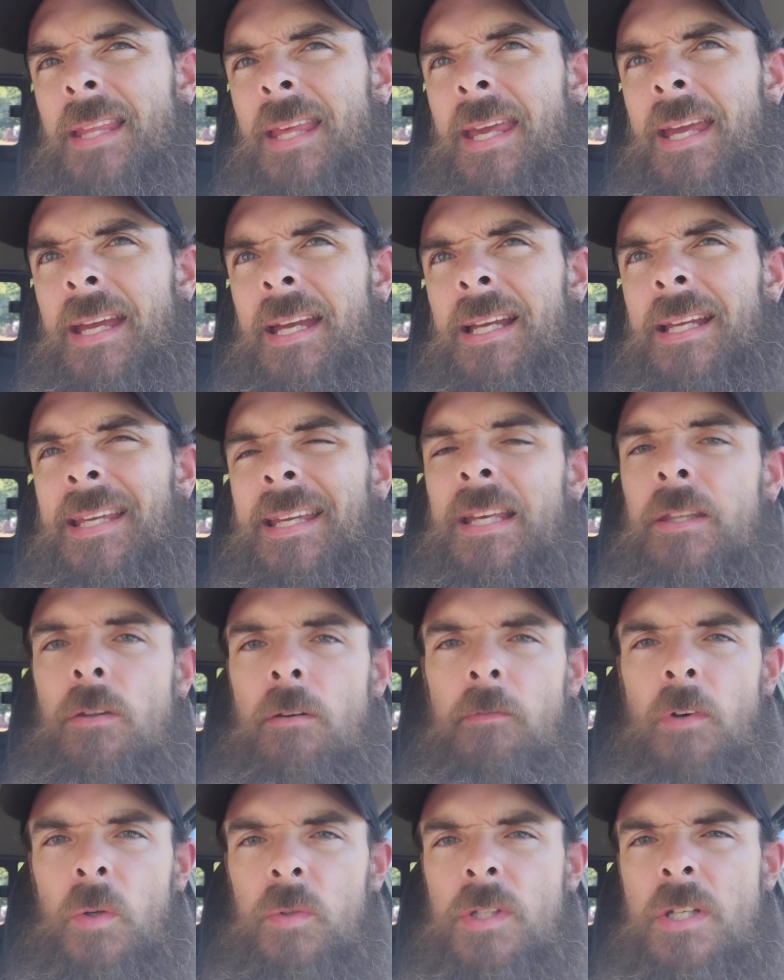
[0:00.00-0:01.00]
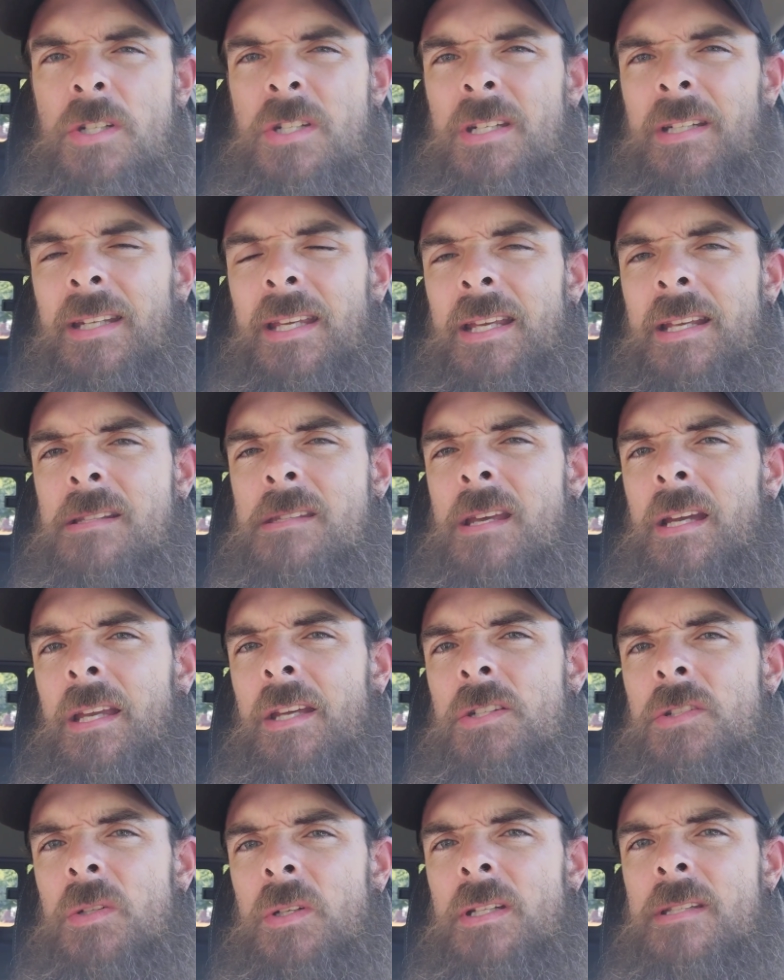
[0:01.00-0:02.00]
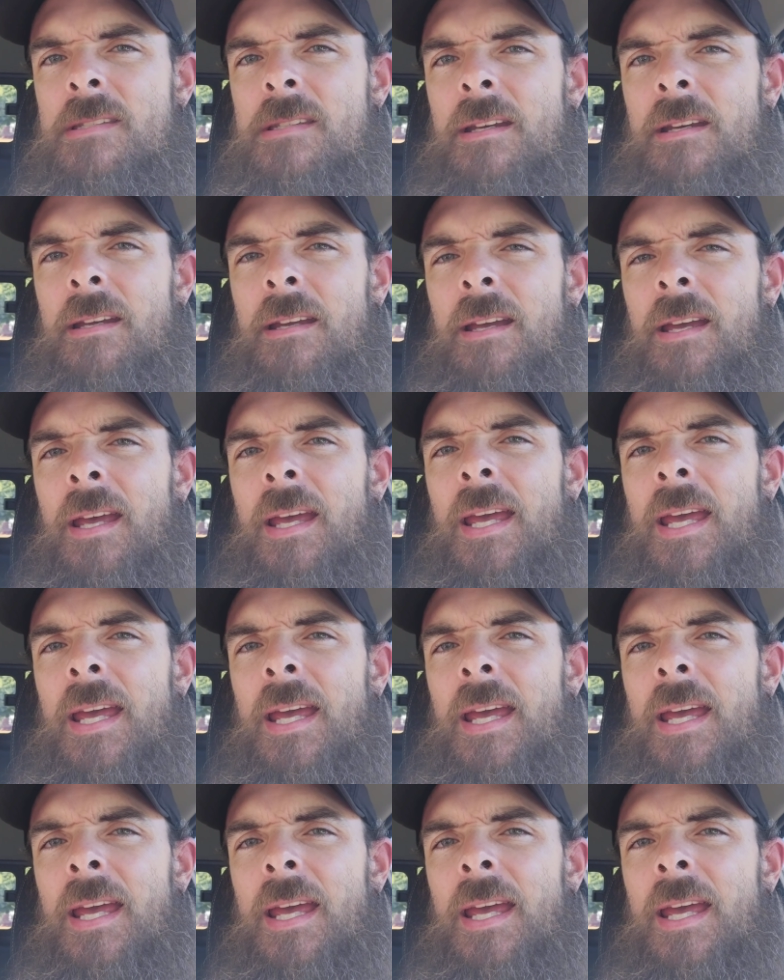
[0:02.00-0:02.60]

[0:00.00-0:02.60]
can't get the voltage it needs, I guess you could say.